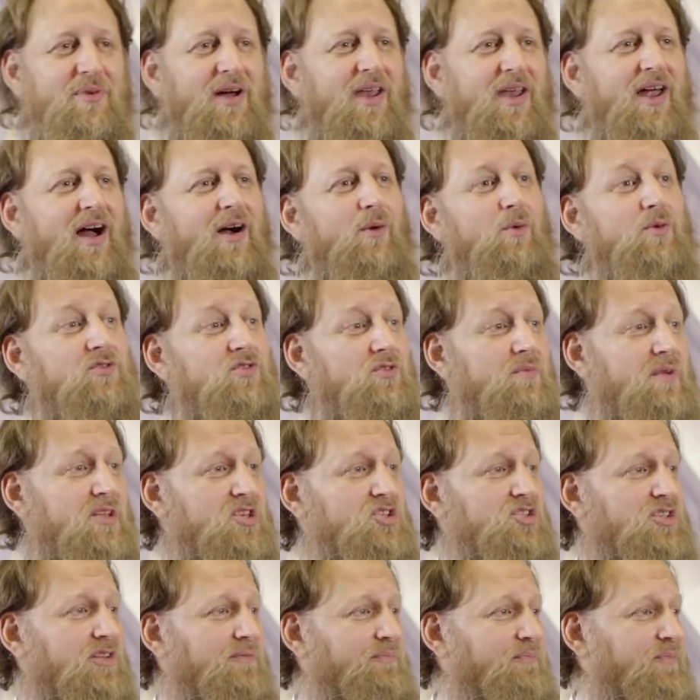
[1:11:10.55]
But I want to
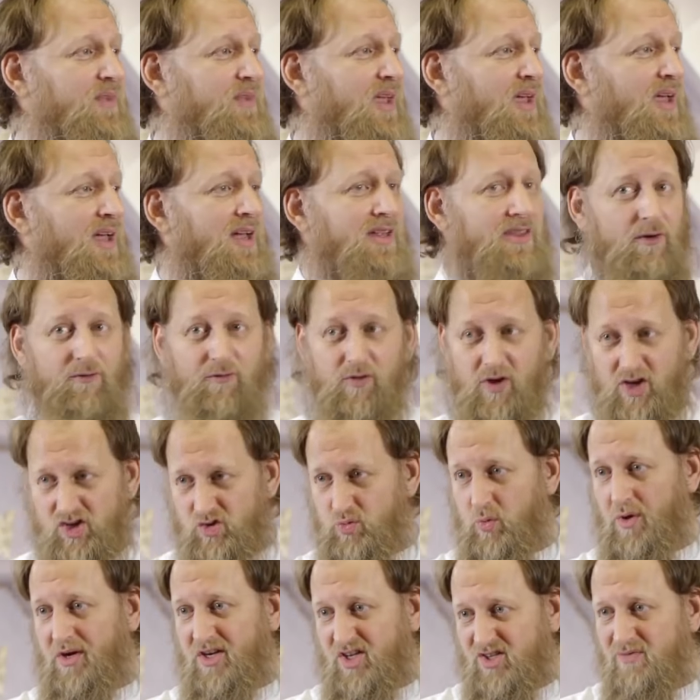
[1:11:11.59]
mention, the
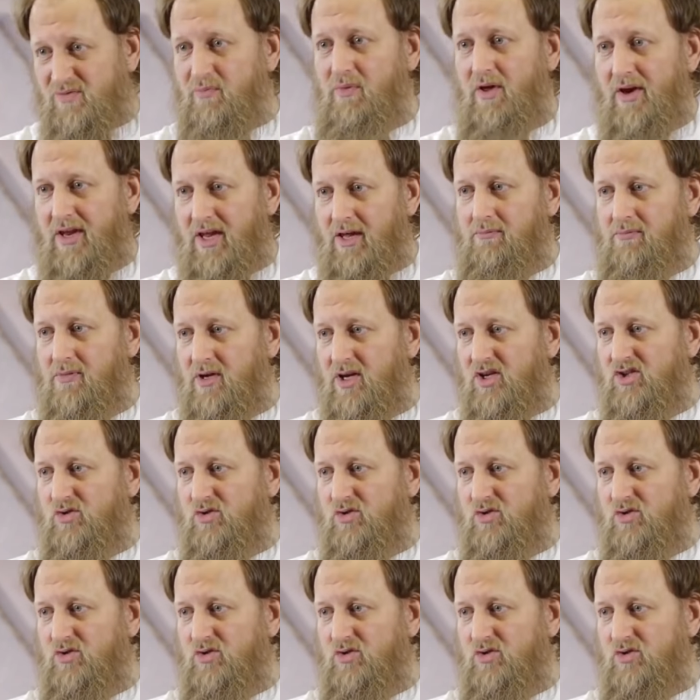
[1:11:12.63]
first one is Maryam,